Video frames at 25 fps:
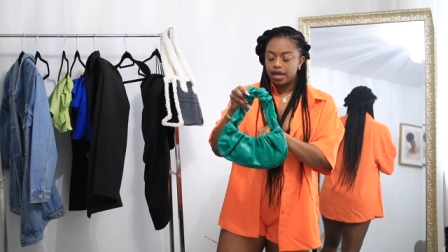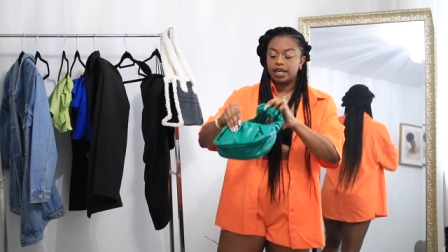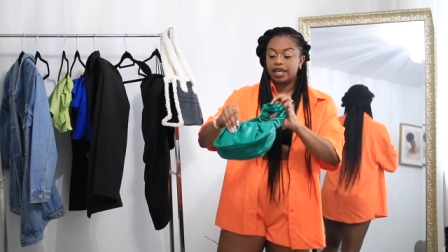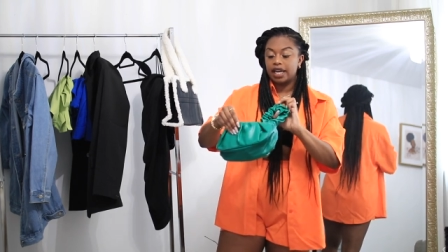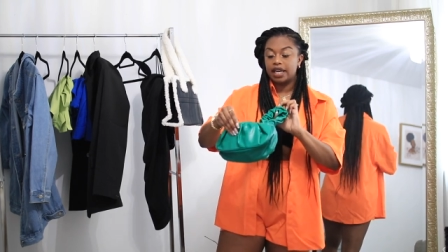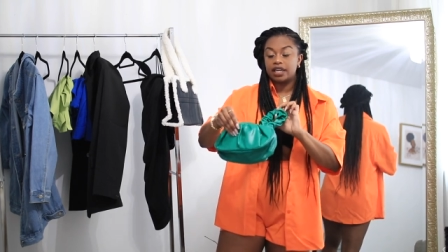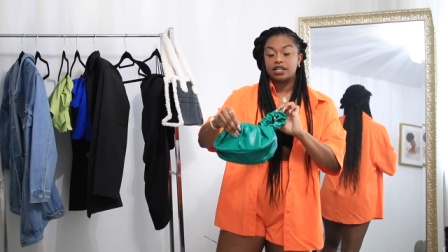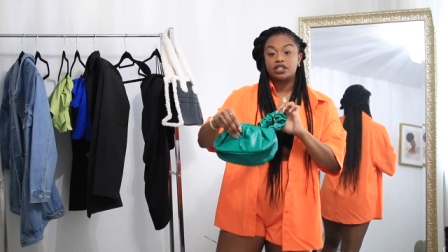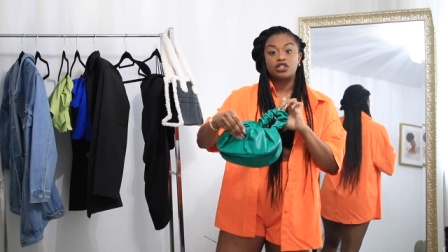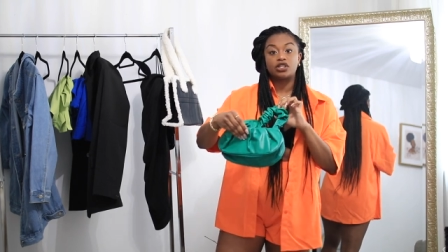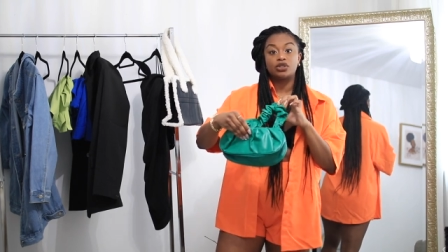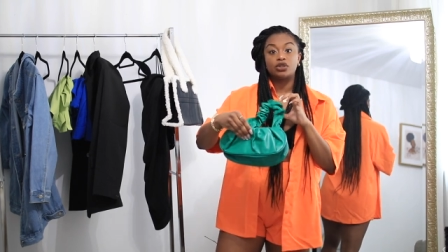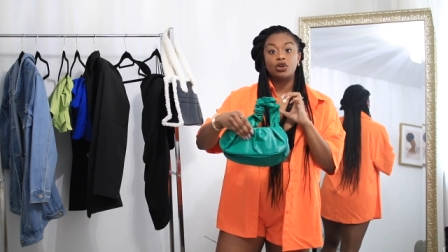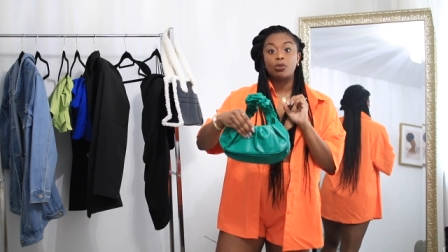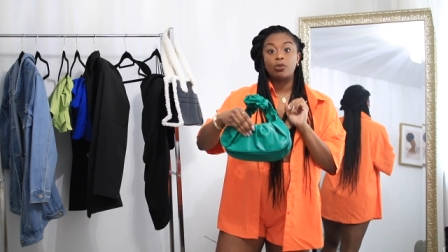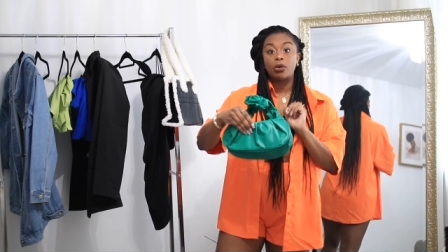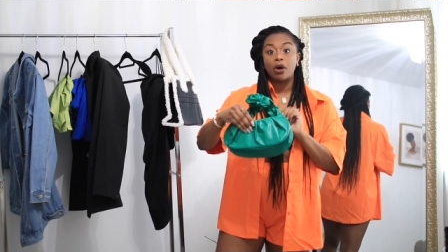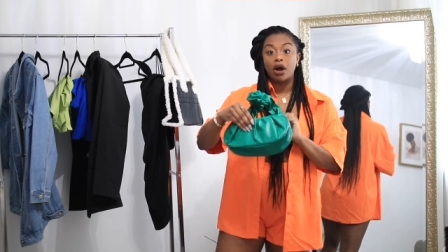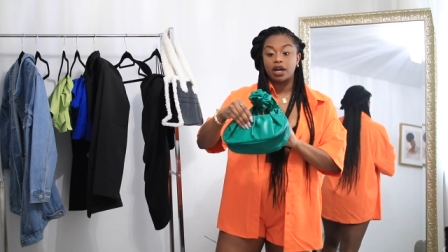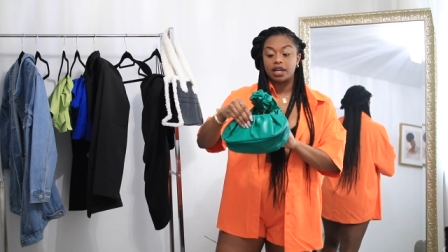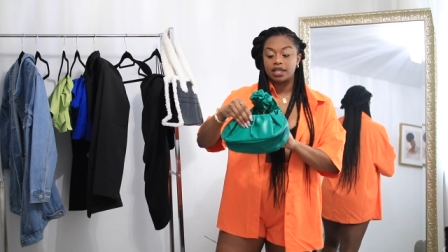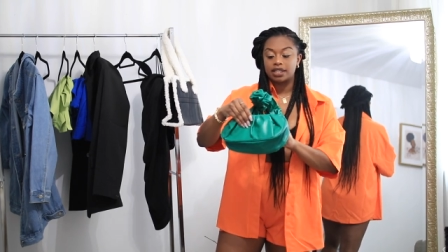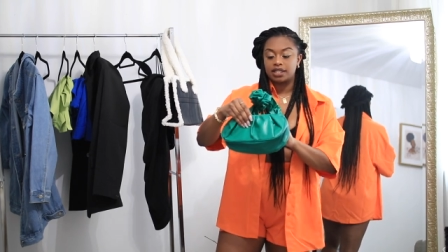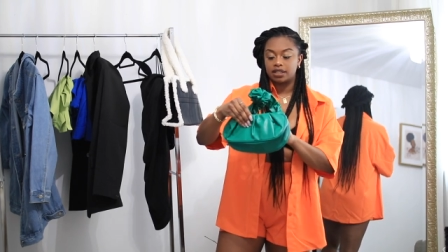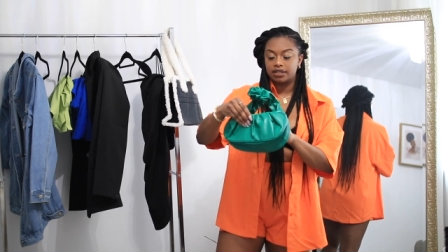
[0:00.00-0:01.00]
Again, so no
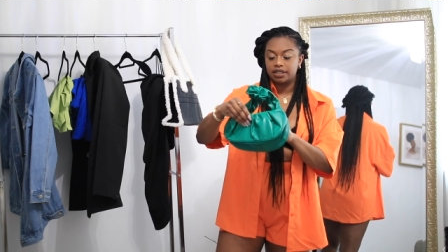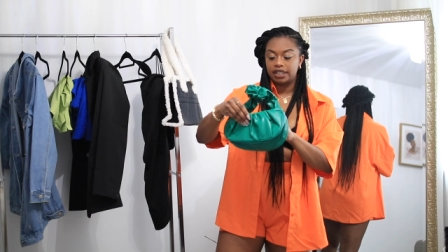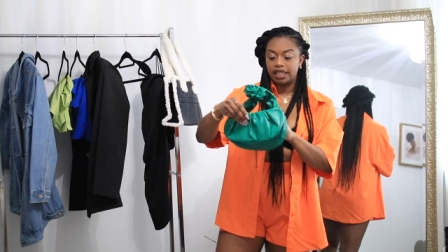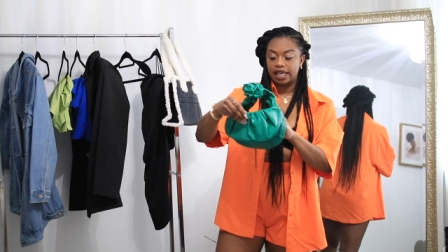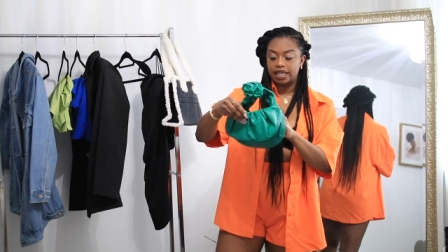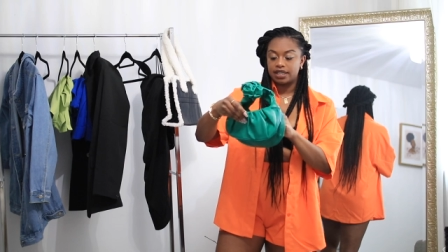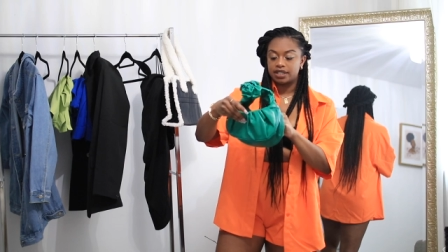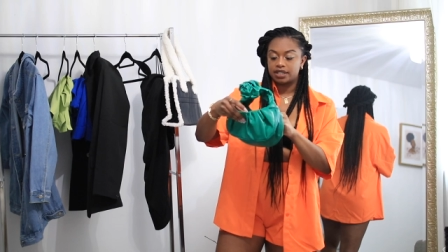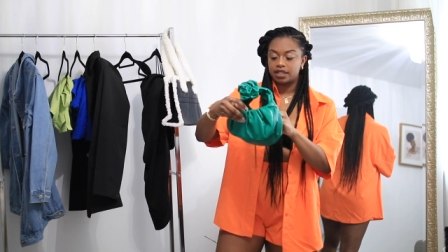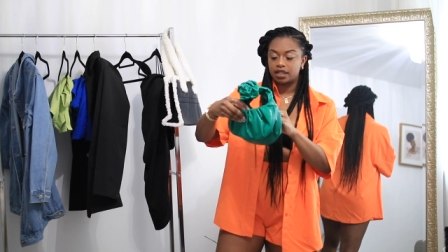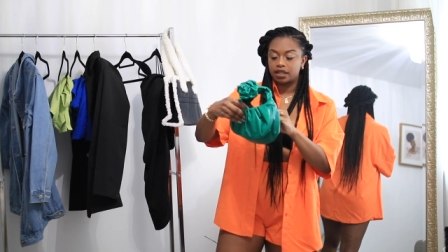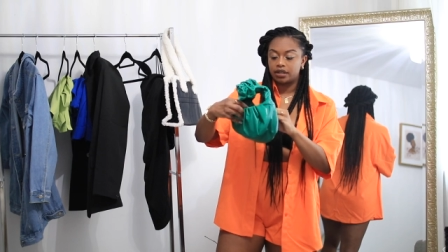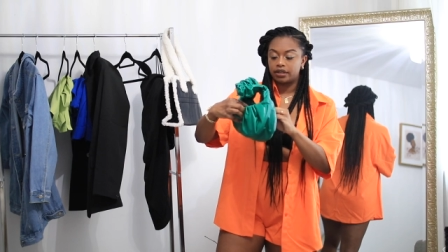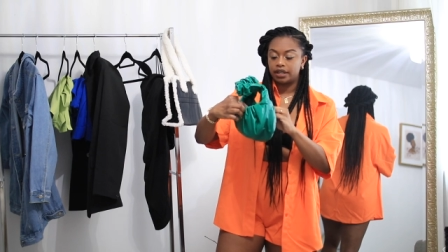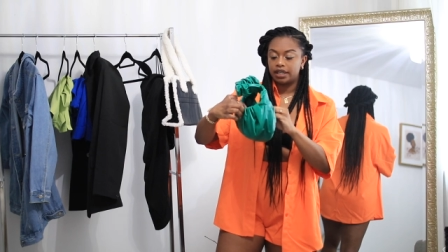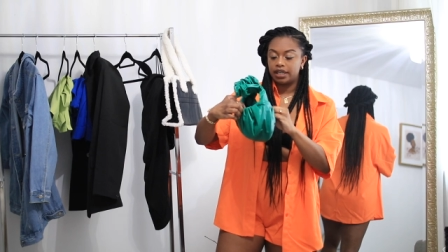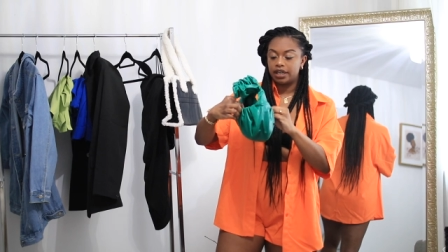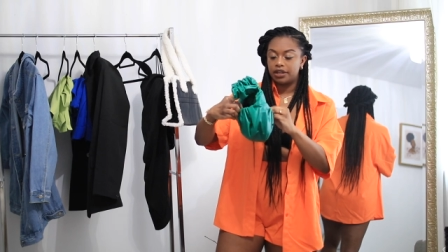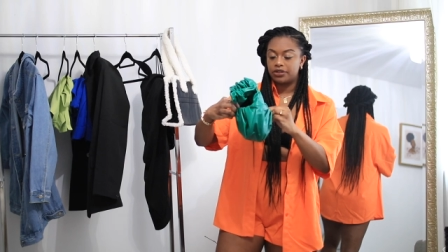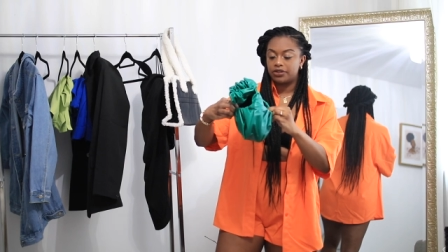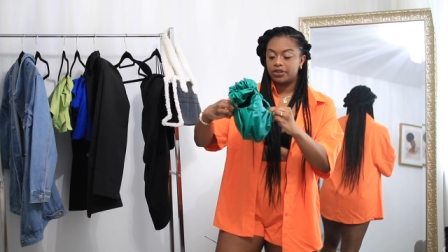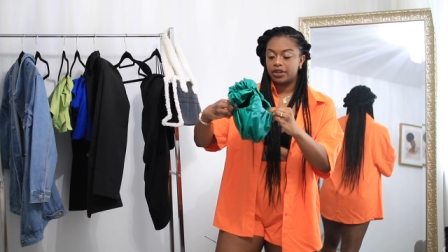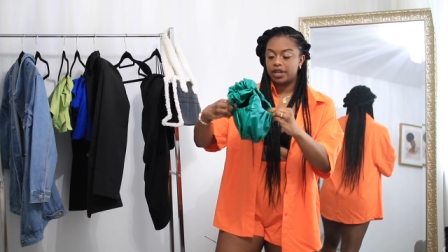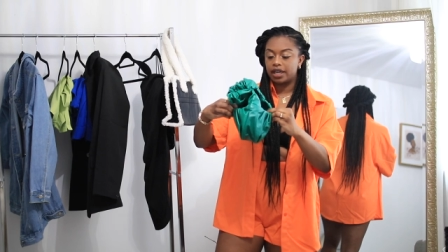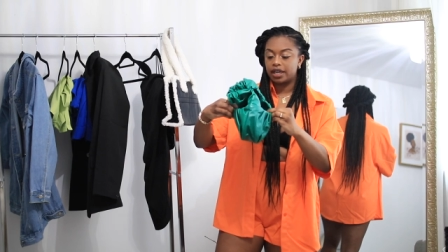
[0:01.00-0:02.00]
pockets on the inside or
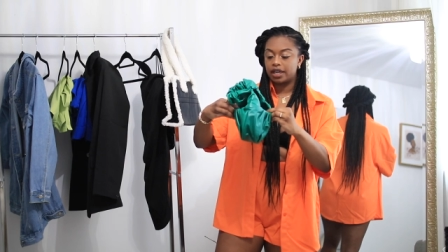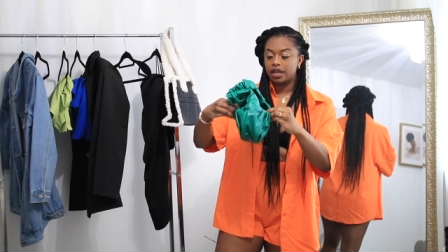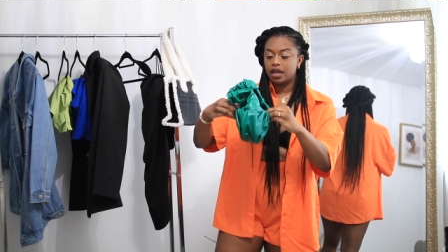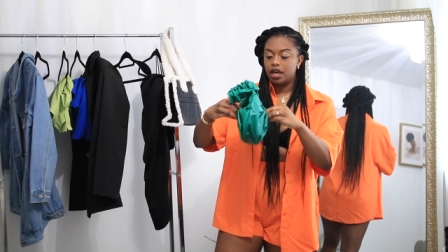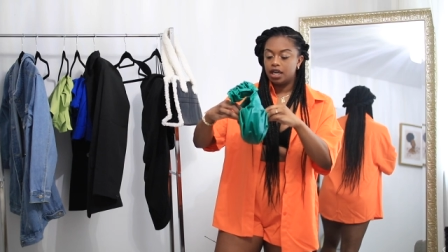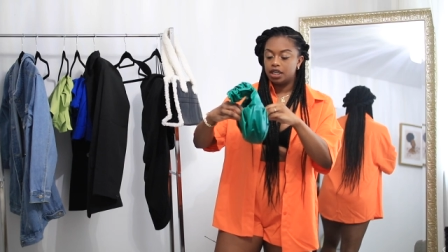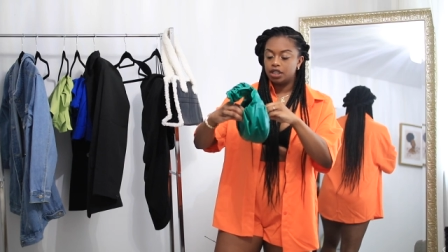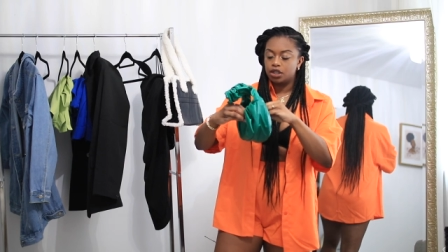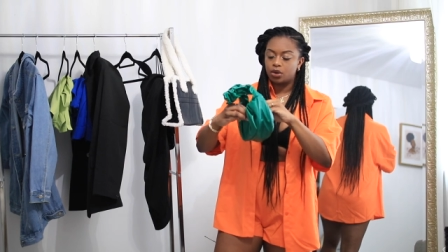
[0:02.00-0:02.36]
anything.